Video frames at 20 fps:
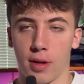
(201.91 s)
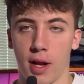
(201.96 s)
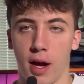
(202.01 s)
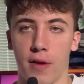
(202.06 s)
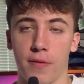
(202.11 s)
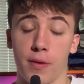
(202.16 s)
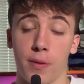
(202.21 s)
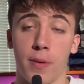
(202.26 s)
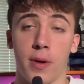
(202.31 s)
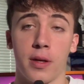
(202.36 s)
Now,
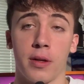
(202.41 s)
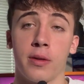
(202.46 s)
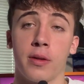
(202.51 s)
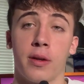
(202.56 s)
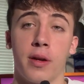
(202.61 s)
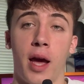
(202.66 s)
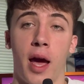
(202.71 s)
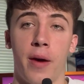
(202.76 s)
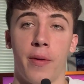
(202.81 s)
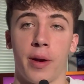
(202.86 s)
if you want to
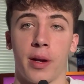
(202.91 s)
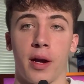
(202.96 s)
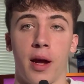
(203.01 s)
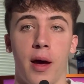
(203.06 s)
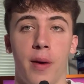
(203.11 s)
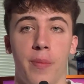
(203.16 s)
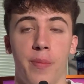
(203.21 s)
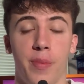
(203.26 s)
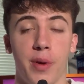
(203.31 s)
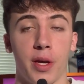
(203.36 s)
learn how I
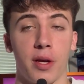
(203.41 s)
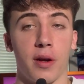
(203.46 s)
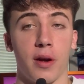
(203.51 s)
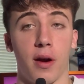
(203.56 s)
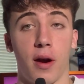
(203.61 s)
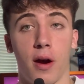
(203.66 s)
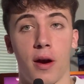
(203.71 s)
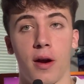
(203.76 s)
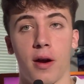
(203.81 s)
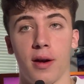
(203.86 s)
got
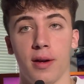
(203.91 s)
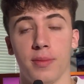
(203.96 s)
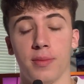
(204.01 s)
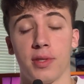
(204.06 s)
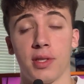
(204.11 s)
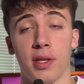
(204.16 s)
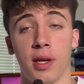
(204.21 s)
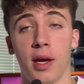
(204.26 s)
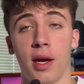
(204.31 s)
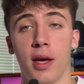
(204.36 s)
bigger
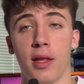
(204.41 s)
arms,